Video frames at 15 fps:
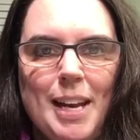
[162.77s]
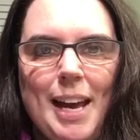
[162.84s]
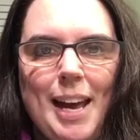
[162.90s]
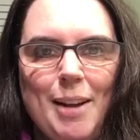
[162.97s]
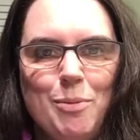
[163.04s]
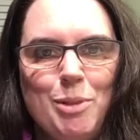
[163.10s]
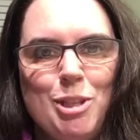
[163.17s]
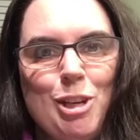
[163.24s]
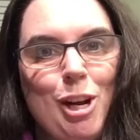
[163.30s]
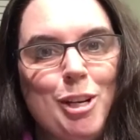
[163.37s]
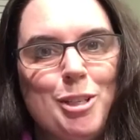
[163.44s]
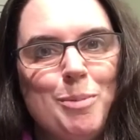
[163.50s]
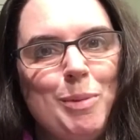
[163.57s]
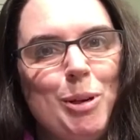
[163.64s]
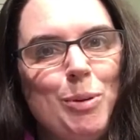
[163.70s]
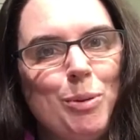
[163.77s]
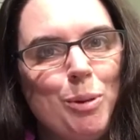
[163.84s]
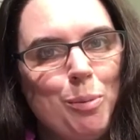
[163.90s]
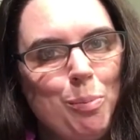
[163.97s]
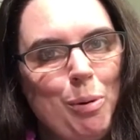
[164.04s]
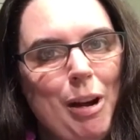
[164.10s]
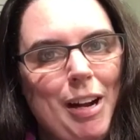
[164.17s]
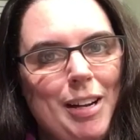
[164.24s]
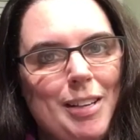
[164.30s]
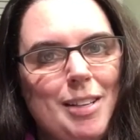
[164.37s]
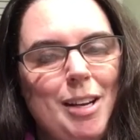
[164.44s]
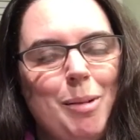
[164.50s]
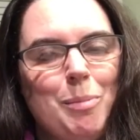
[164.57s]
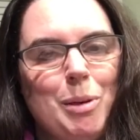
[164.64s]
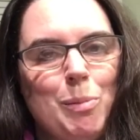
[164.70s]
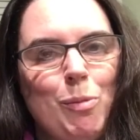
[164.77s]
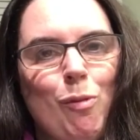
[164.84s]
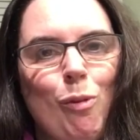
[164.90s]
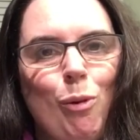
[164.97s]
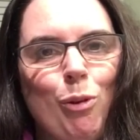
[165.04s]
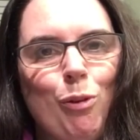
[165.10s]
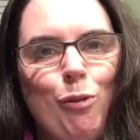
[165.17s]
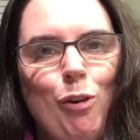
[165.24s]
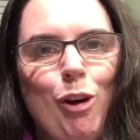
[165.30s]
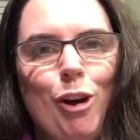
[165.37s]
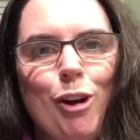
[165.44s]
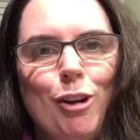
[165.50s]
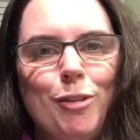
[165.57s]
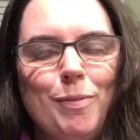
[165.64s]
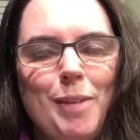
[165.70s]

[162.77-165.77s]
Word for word: And we talked about the pride coming before the fall.